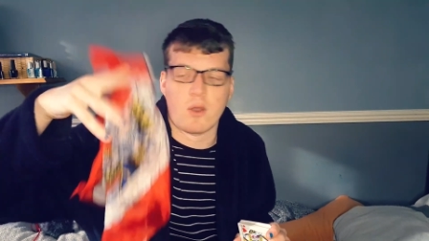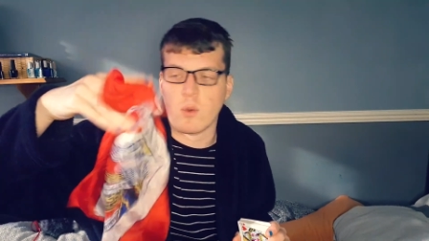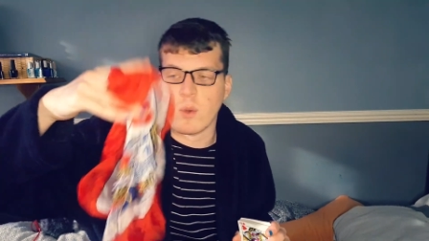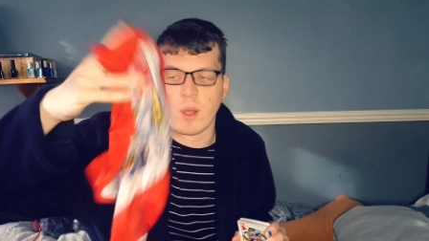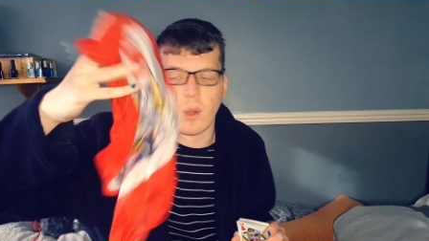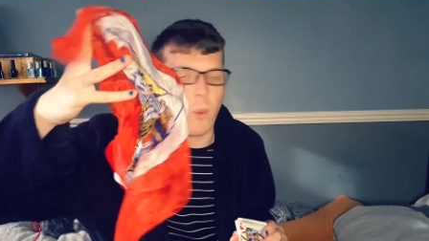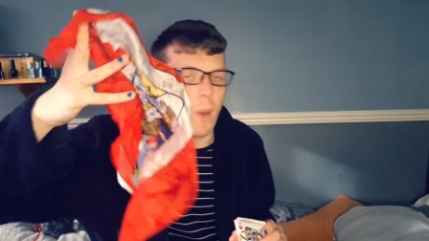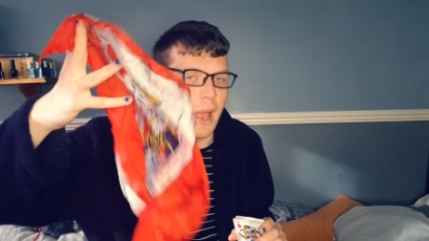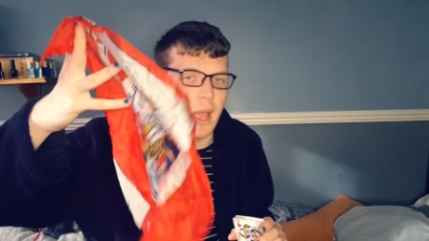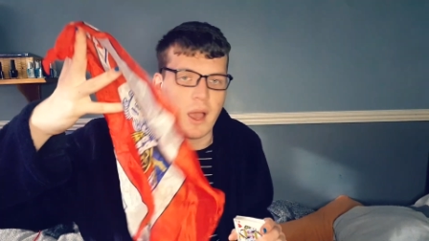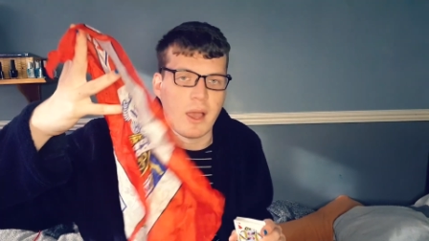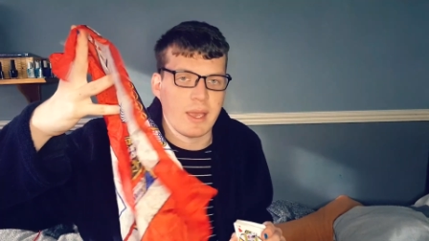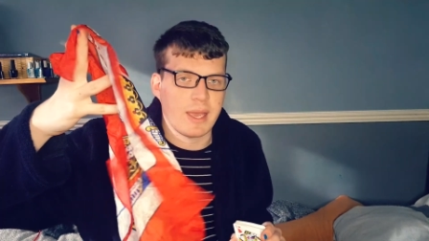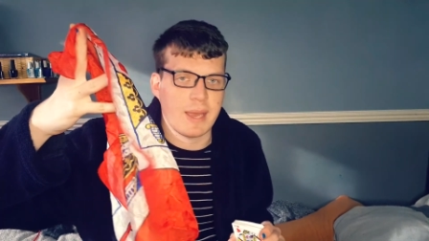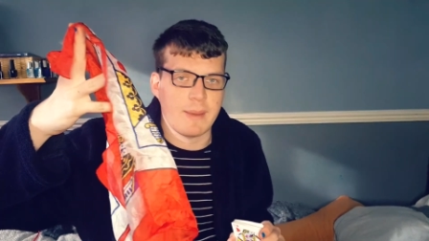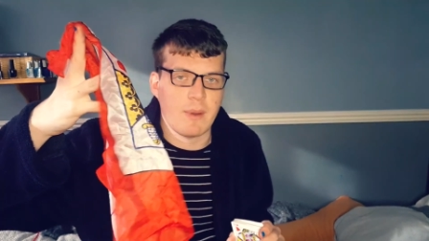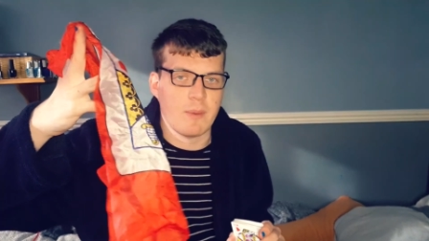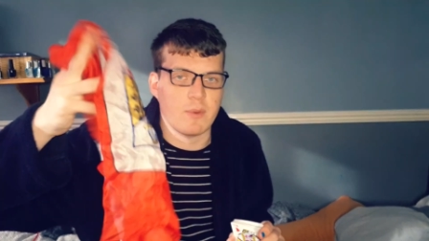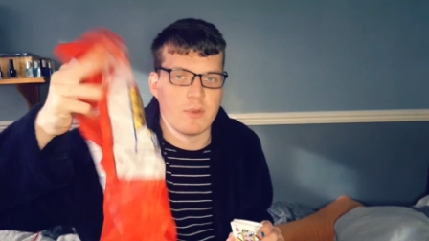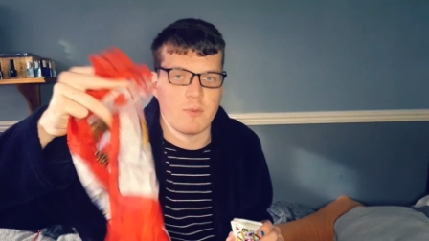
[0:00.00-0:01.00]
quick way I
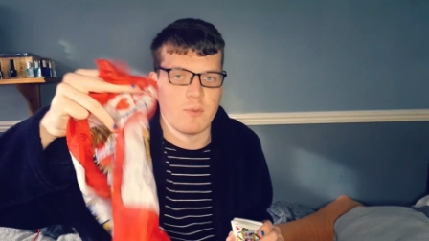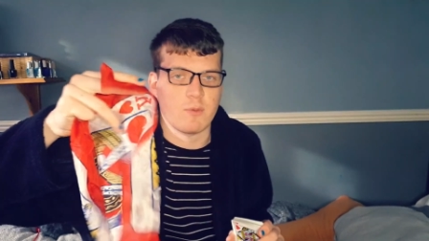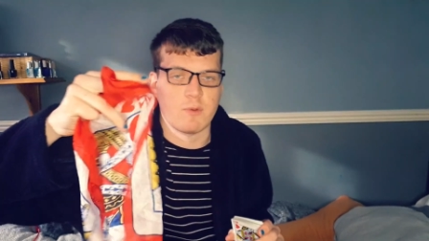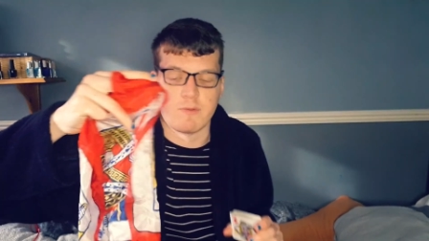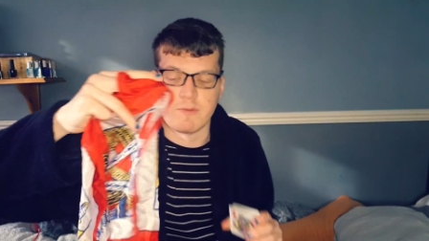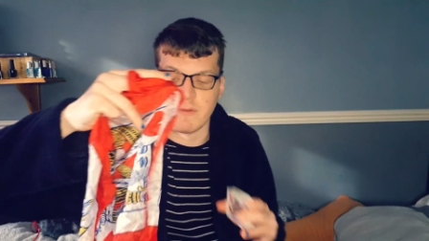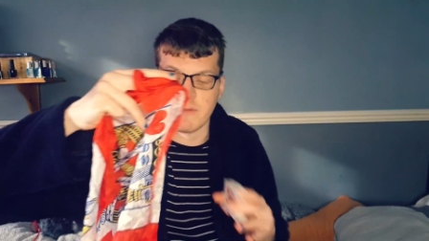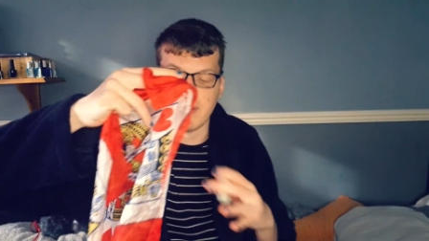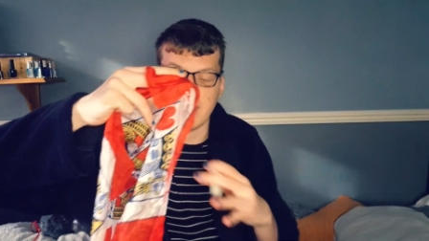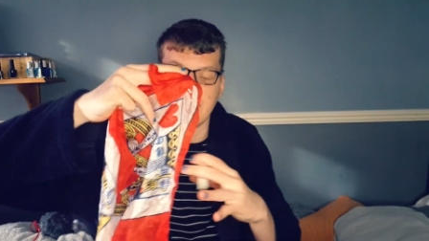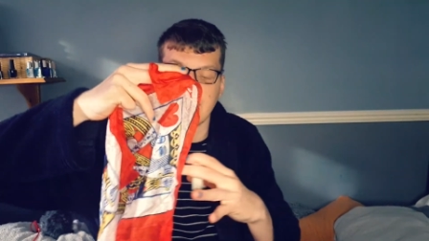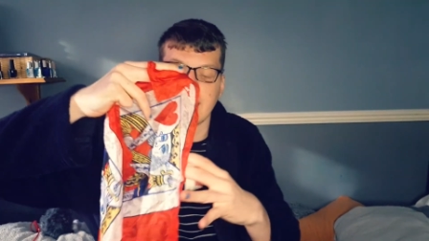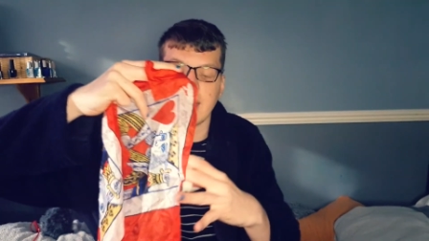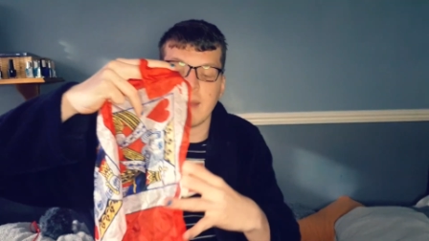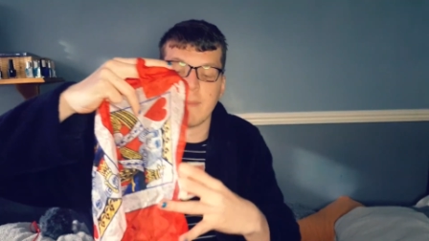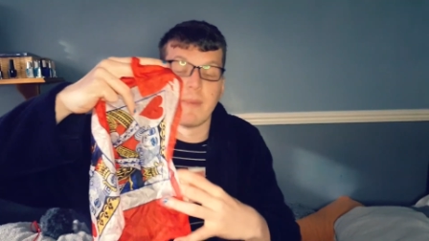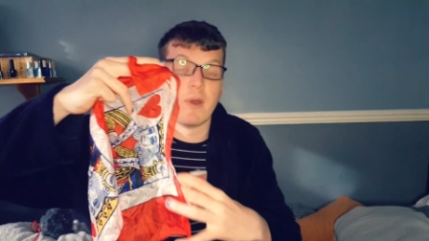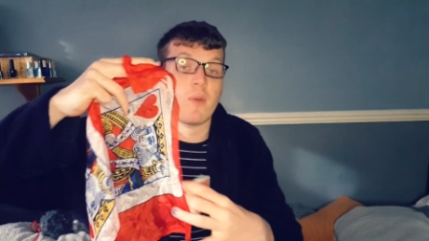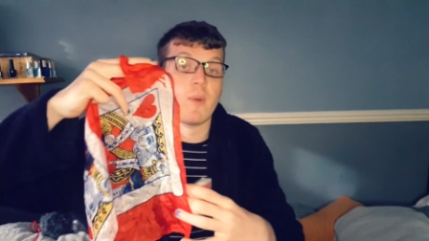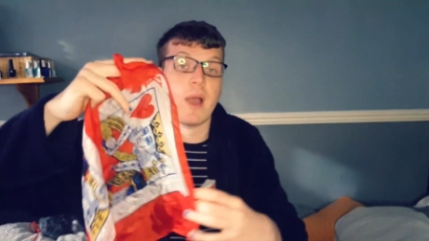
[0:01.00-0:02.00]
came up with revealing
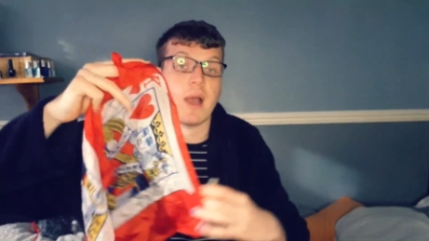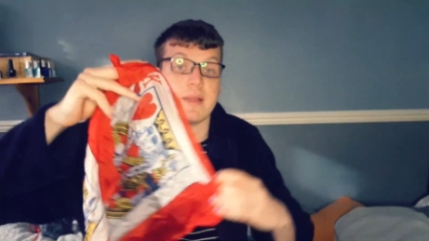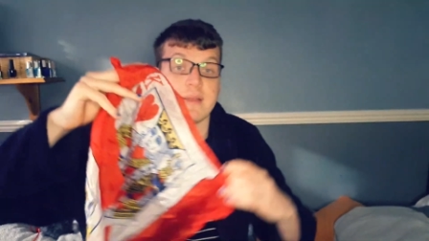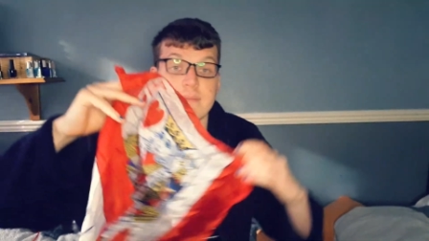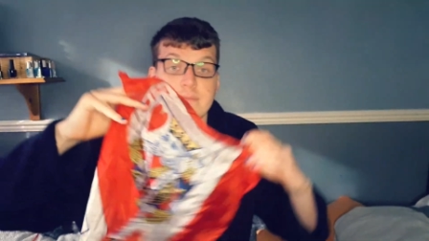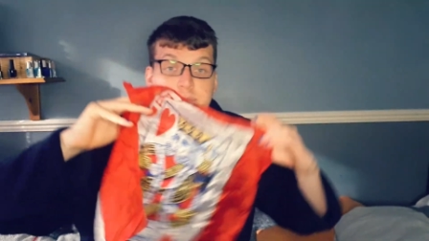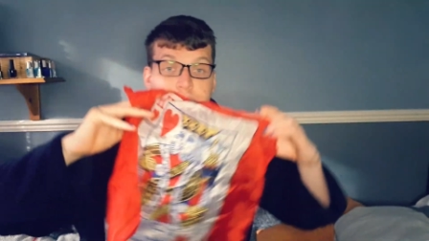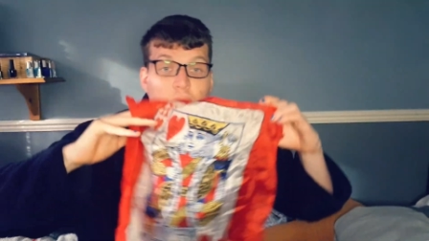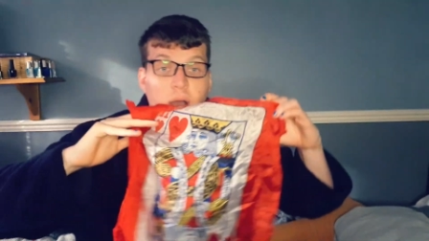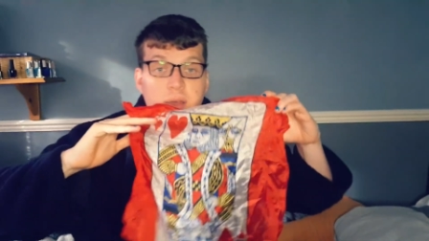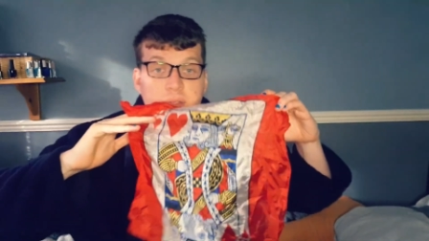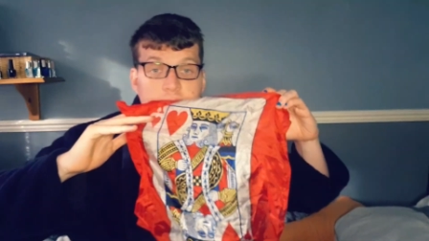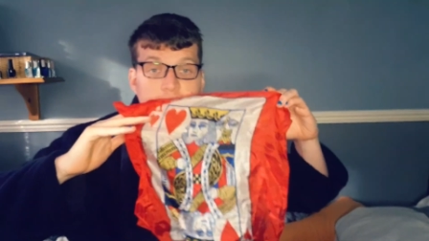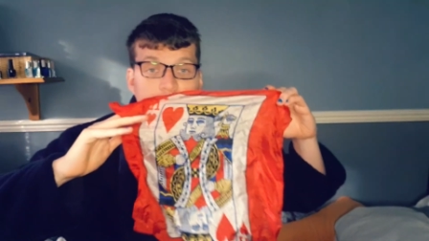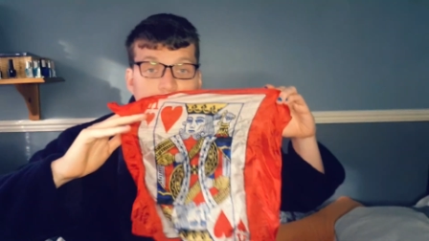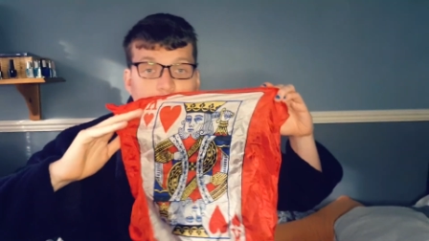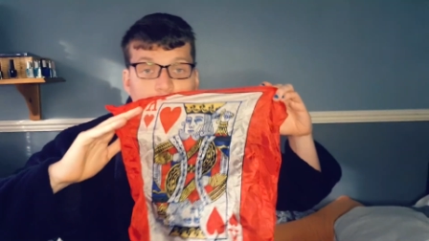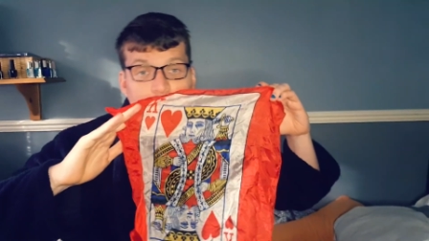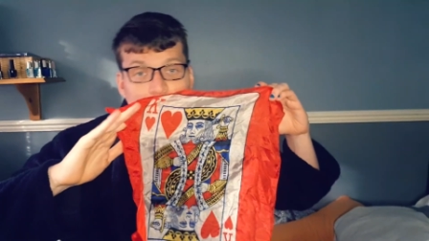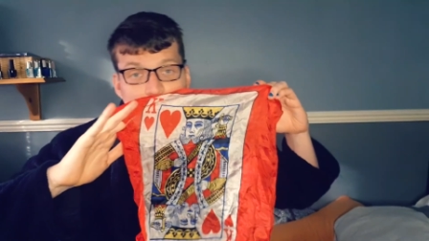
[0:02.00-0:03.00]
it. By the way, I didn't buy
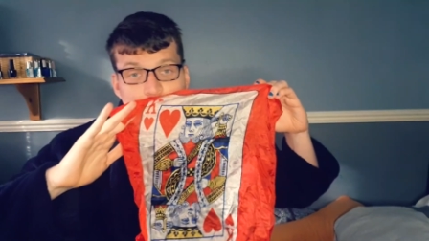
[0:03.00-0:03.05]
this. I